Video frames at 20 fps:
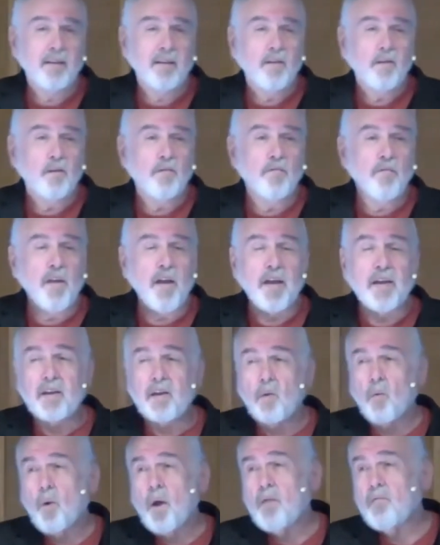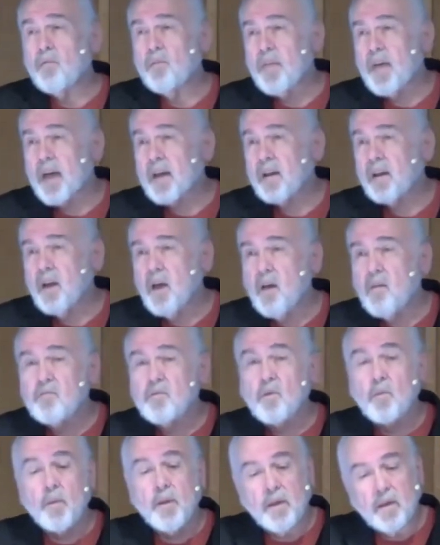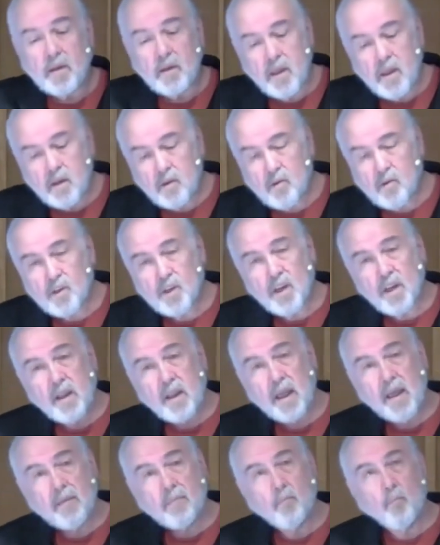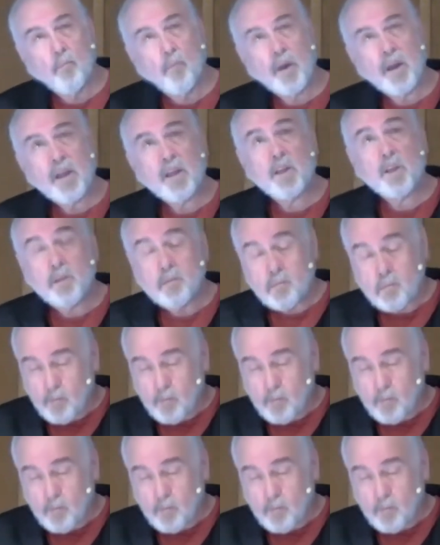You're finding a way for that love to be an energy and bring